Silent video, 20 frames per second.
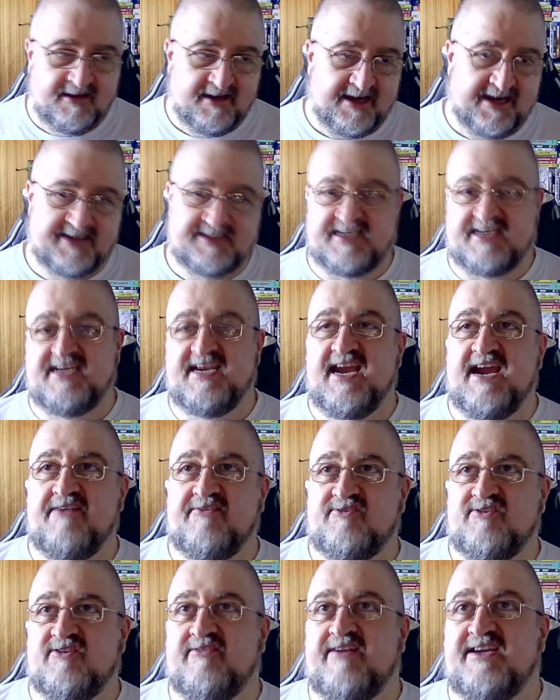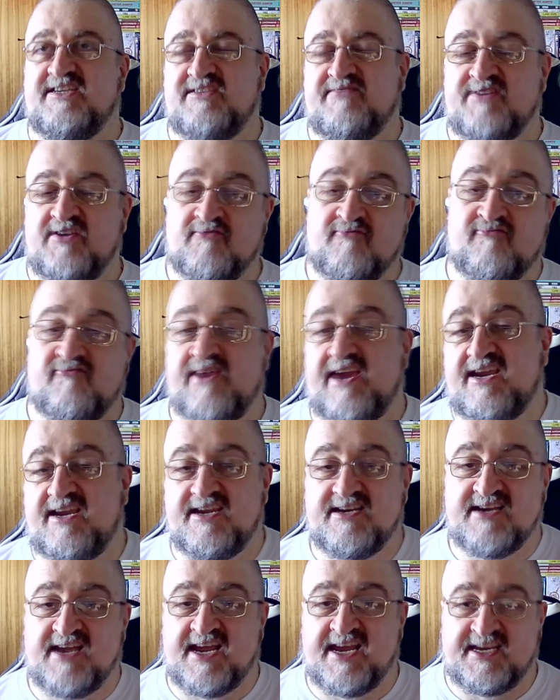And it's a character actually having to
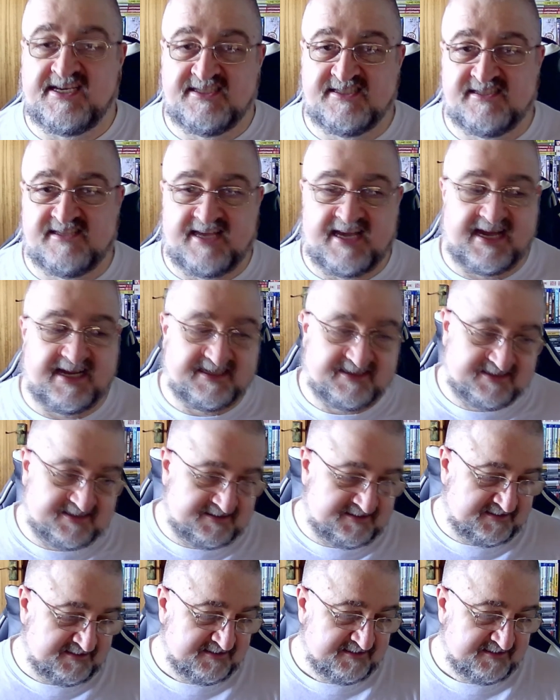recognise that